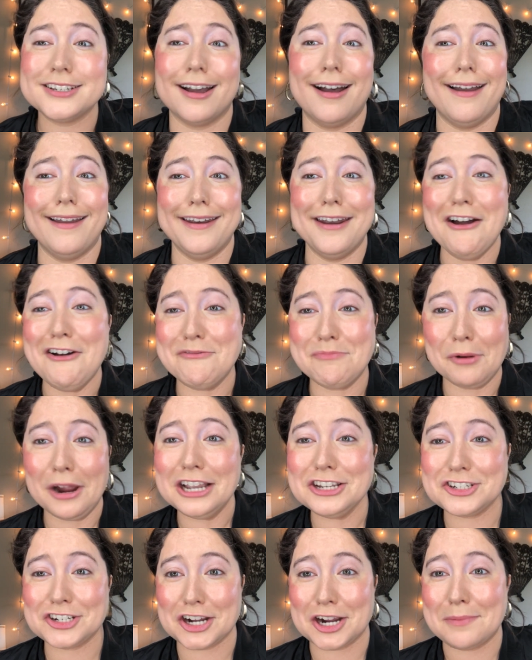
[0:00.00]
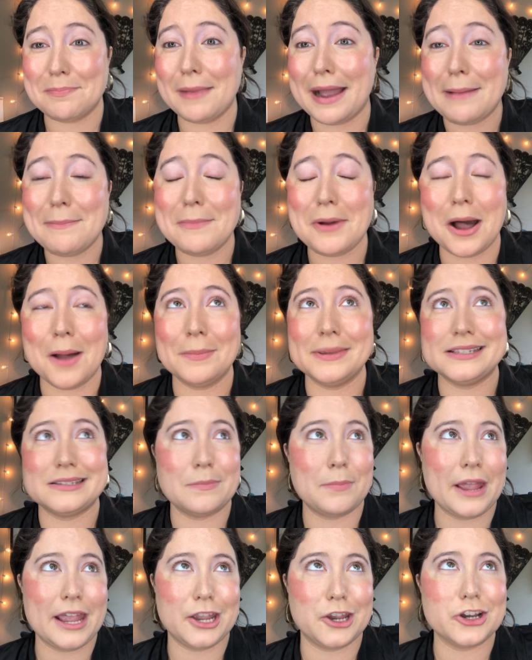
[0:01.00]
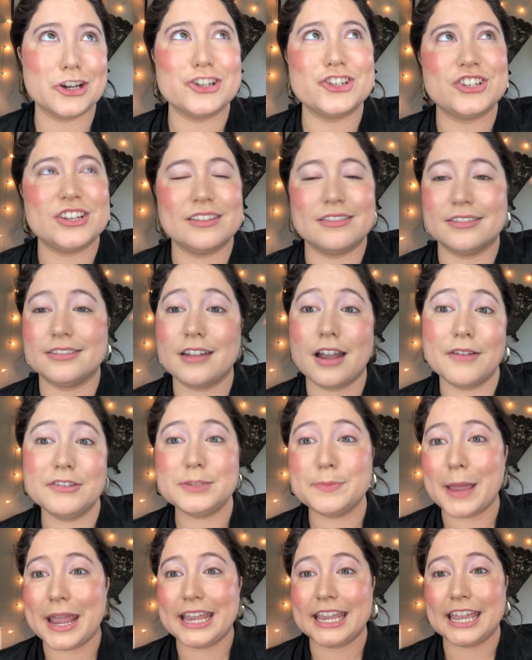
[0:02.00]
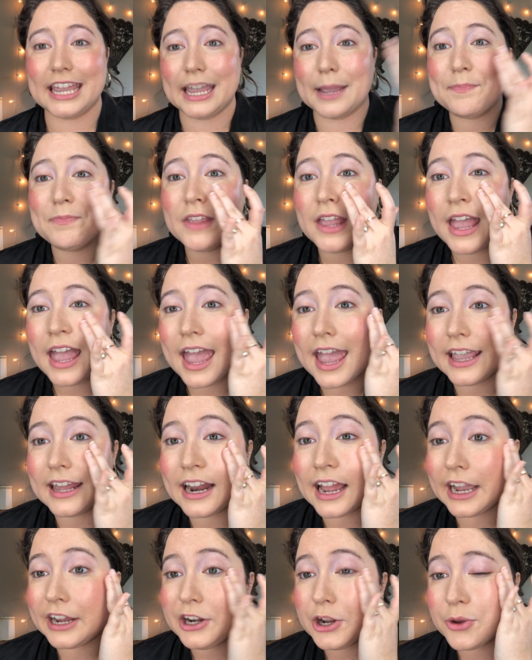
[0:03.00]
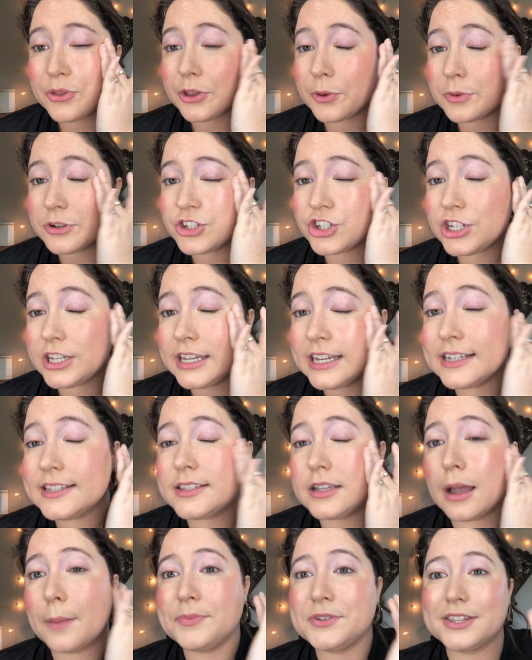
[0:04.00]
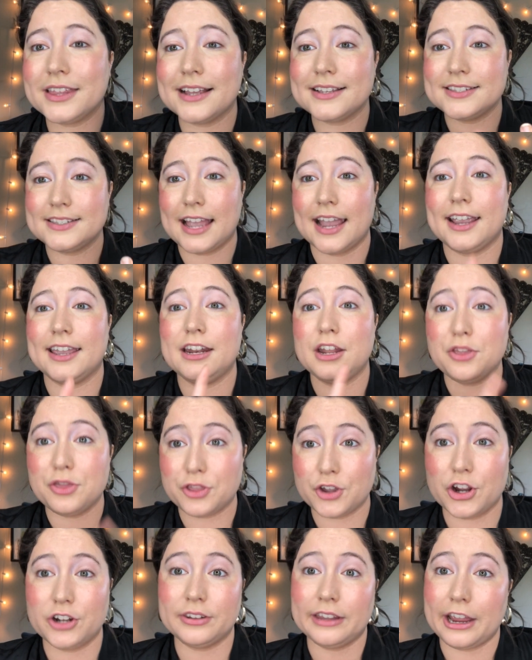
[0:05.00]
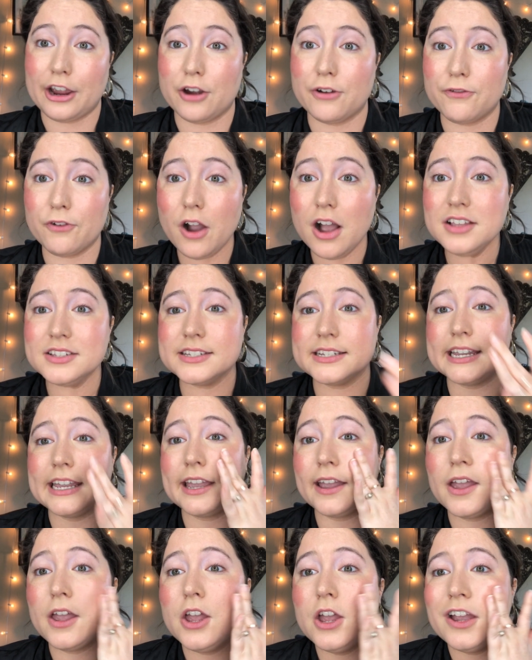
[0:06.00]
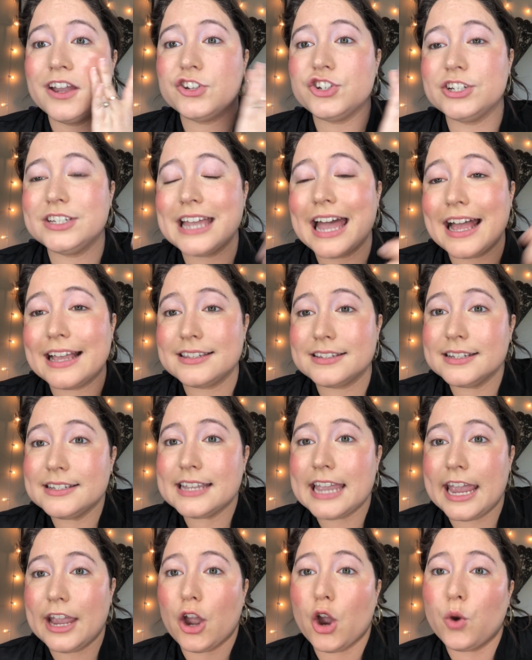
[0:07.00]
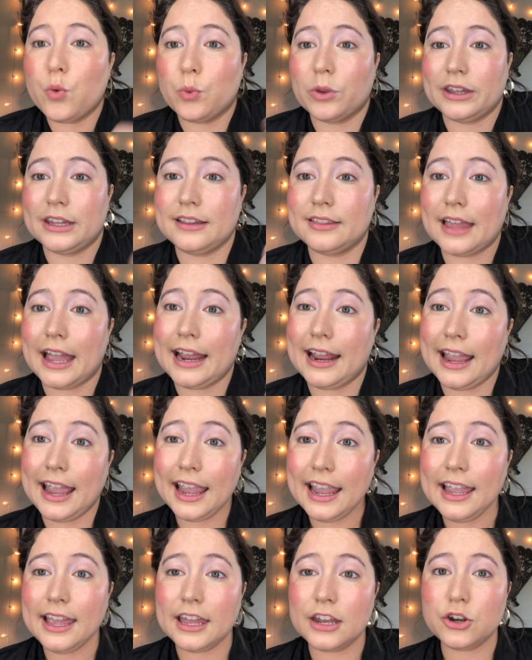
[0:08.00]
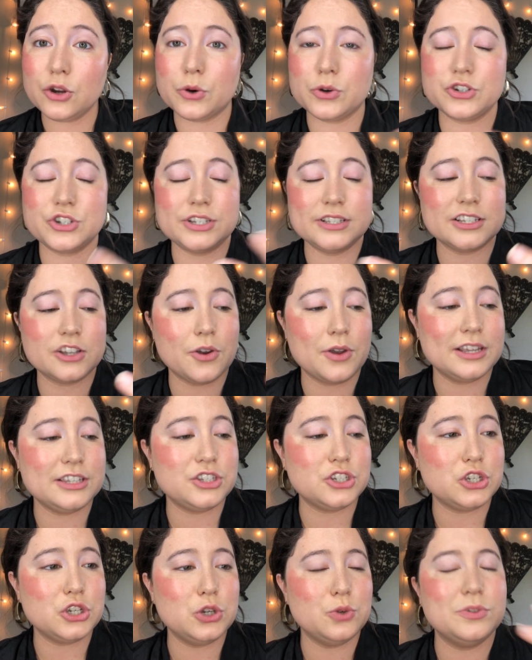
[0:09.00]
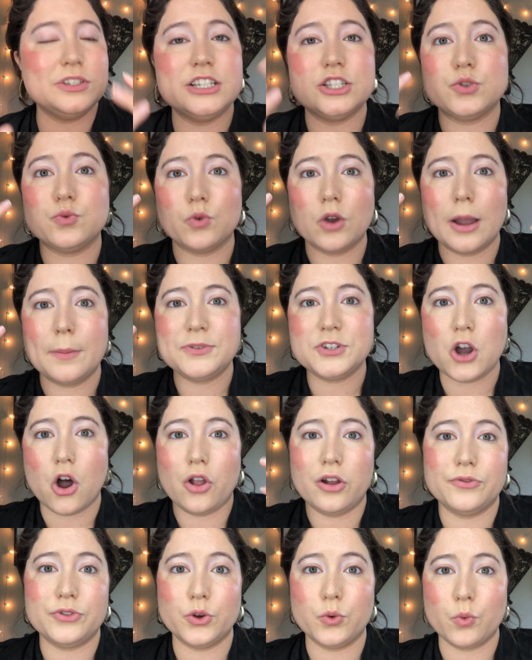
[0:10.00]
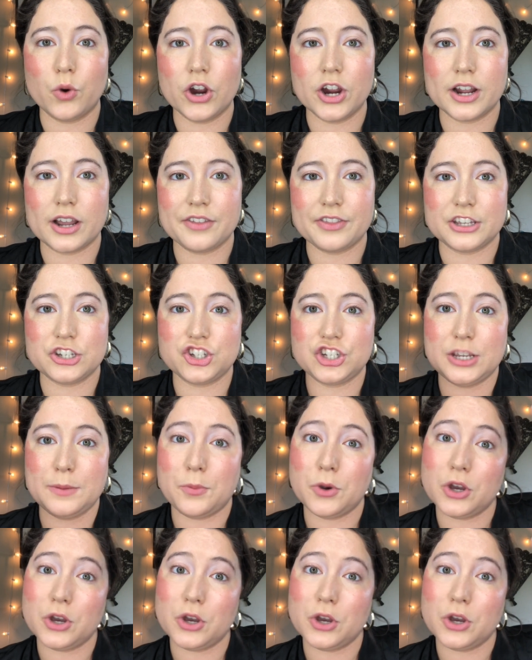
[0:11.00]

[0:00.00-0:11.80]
ton of pressure. My mom is a baker, she loves baking. And I know that when she gets up to that second and third layer of frosting, she has to take a really light hand or she's going to disrupt all of the work that she